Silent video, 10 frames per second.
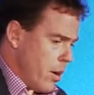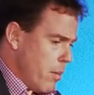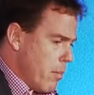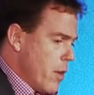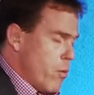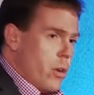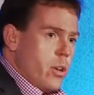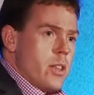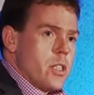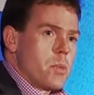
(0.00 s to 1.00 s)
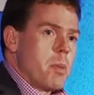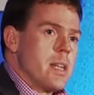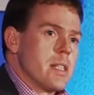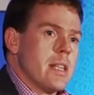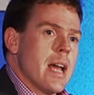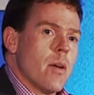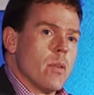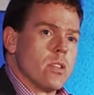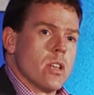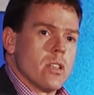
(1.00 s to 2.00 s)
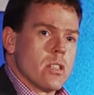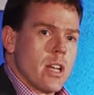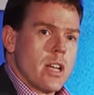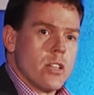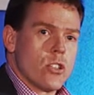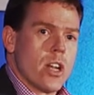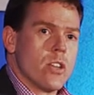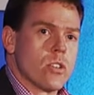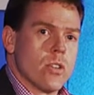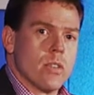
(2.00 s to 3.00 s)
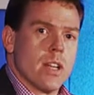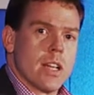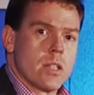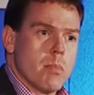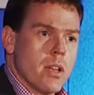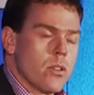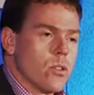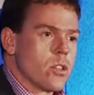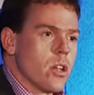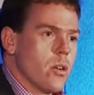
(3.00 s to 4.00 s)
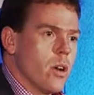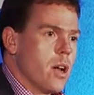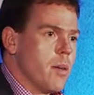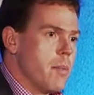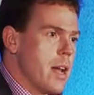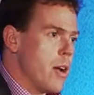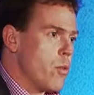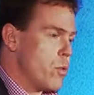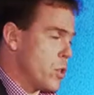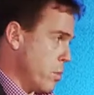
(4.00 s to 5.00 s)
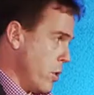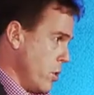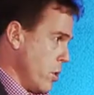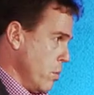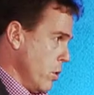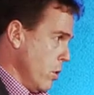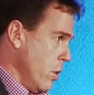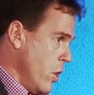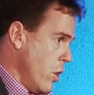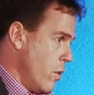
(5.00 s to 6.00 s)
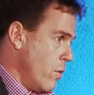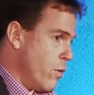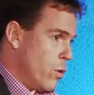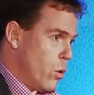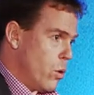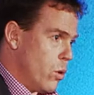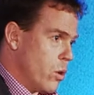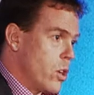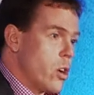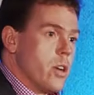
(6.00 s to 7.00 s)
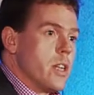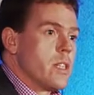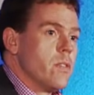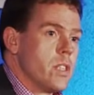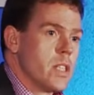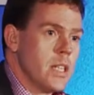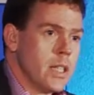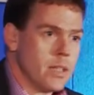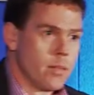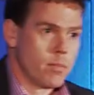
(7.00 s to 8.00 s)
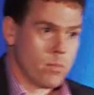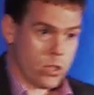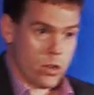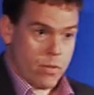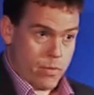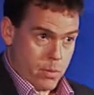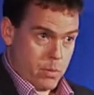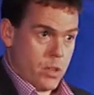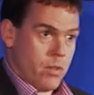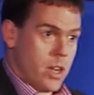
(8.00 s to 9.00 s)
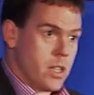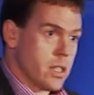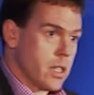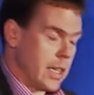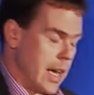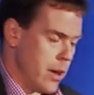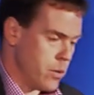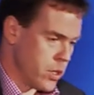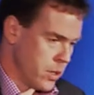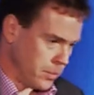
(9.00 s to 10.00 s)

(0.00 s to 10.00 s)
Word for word: my role in the space now is, has slightly changed over the last month or so. I'm now responsible for connectivity, so from device to cloud,